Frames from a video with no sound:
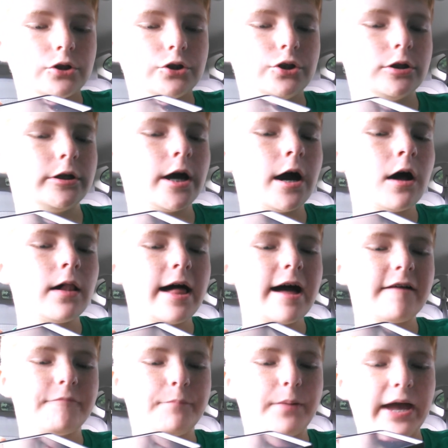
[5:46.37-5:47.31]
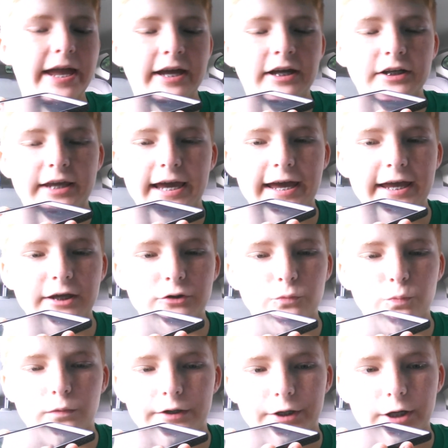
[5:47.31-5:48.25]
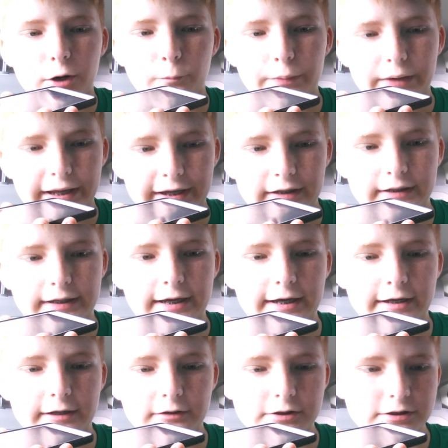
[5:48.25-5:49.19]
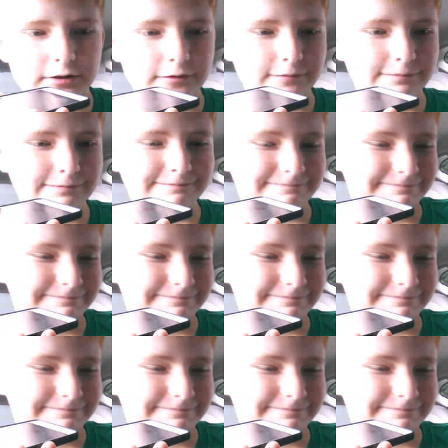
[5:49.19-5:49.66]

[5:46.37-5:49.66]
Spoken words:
Do y'all have pancakes with no pancakes?